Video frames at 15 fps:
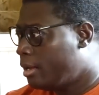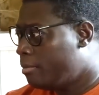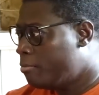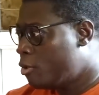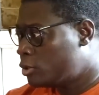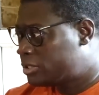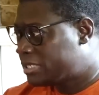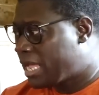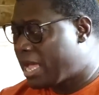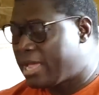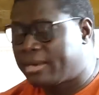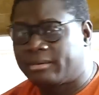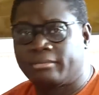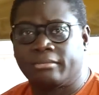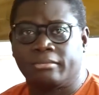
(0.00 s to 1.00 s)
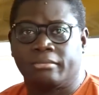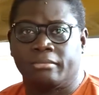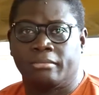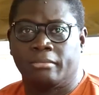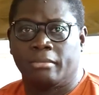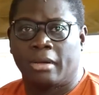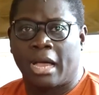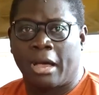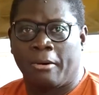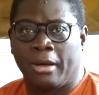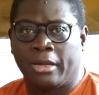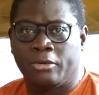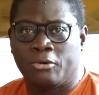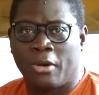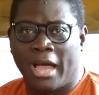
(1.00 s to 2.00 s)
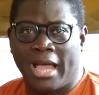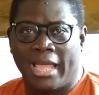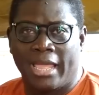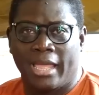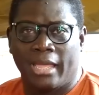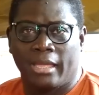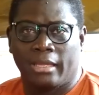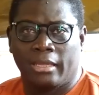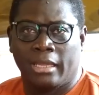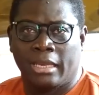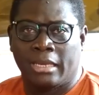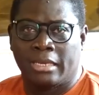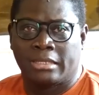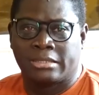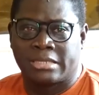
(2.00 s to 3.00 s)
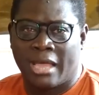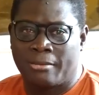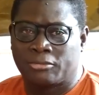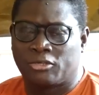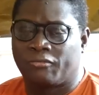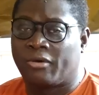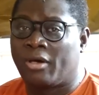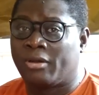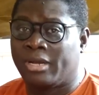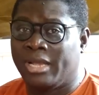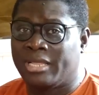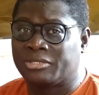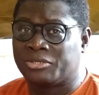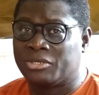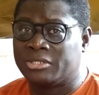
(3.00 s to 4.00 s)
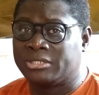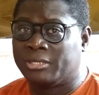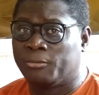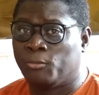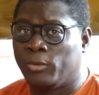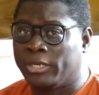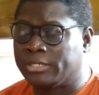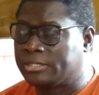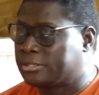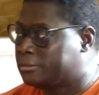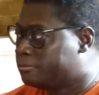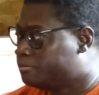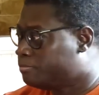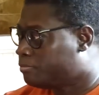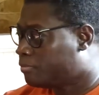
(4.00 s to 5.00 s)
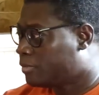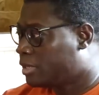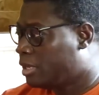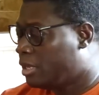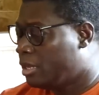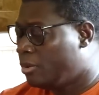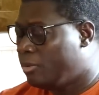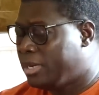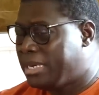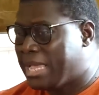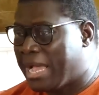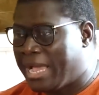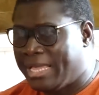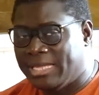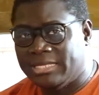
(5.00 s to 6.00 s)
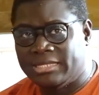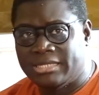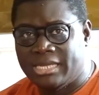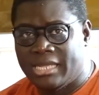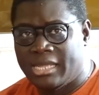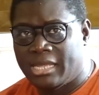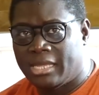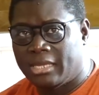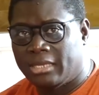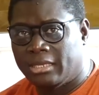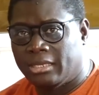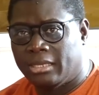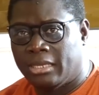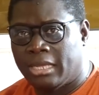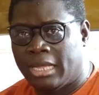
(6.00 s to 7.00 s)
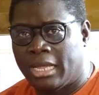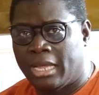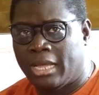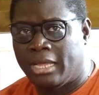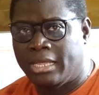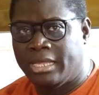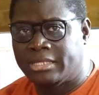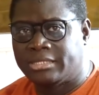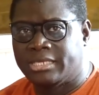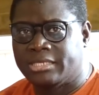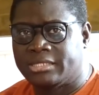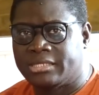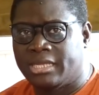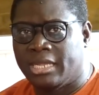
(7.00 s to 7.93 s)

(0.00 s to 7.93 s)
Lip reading: Mozart, our doyen in terms of our relationship with the IEC. He sits